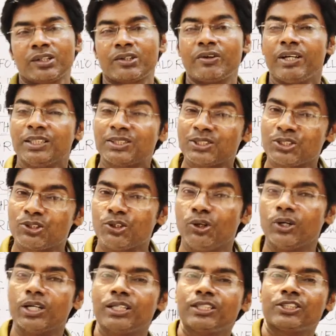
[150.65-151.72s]
Christ
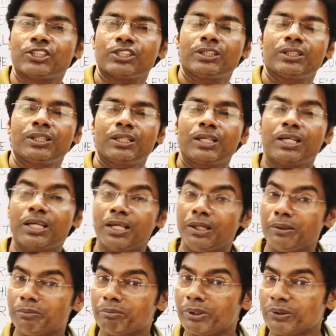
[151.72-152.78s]
College,
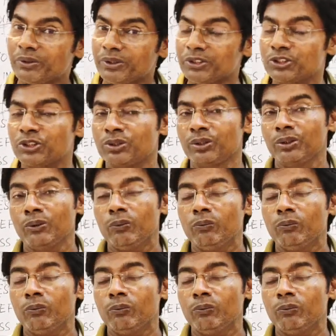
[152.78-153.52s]
Cambridge.